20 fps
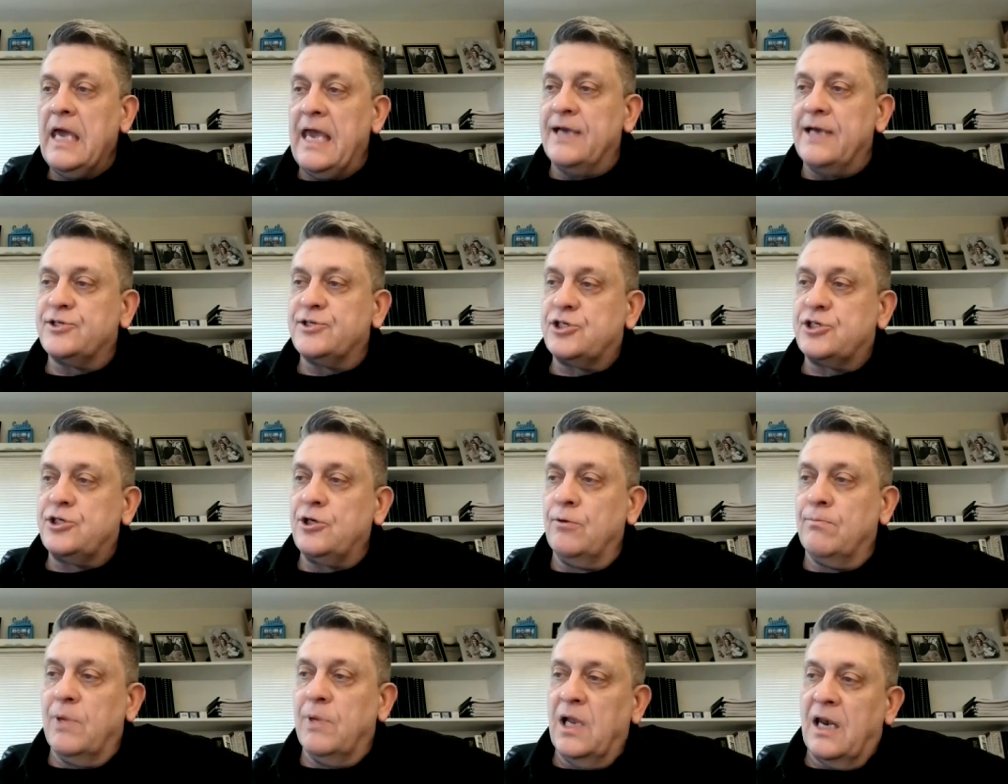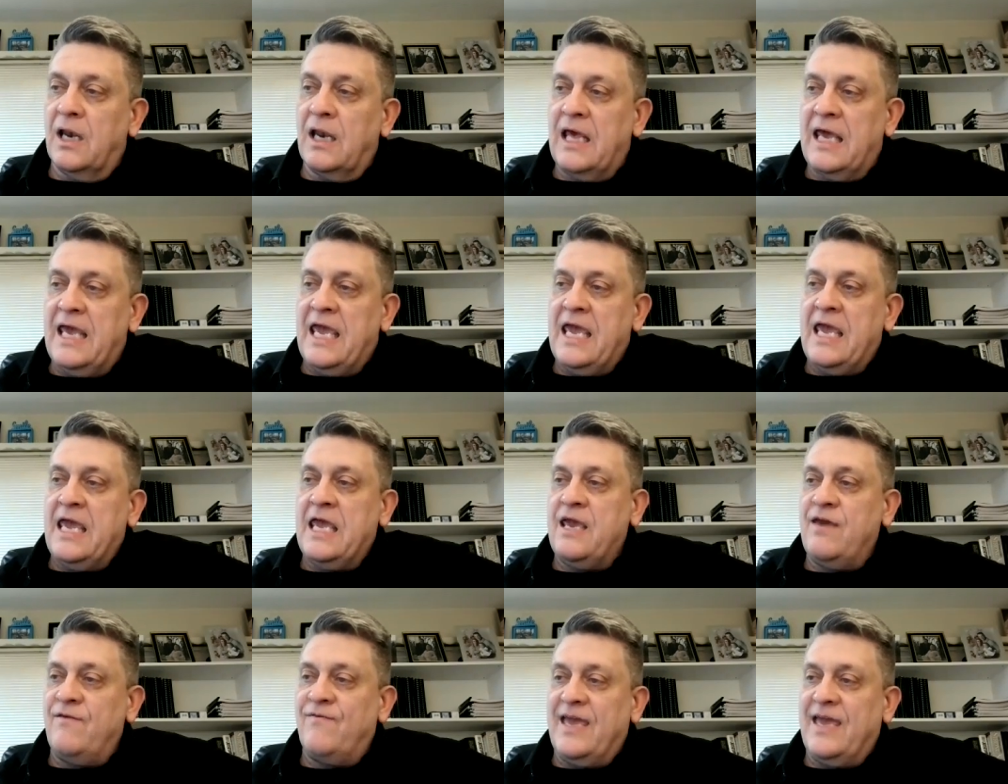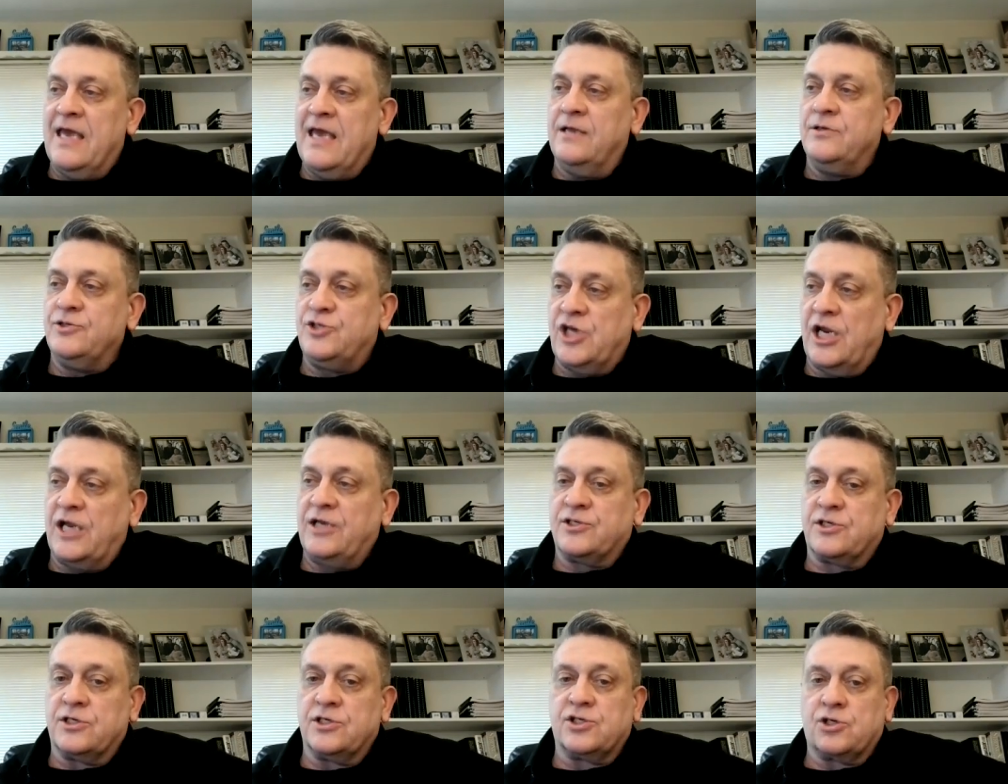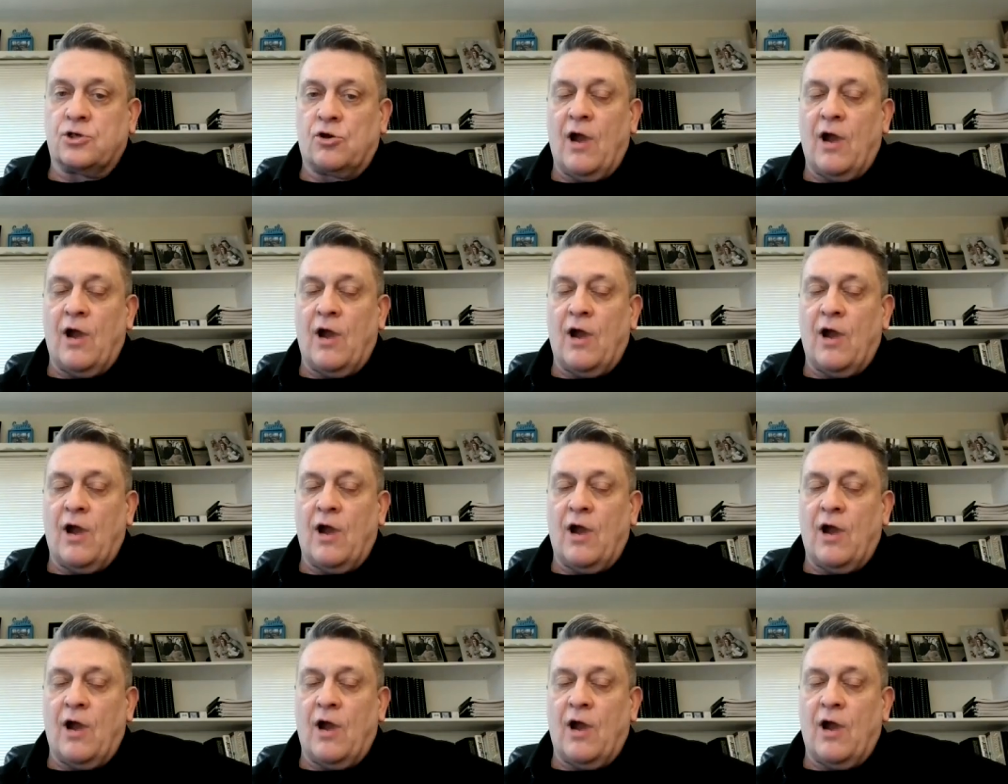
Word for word: is to believe in Jesus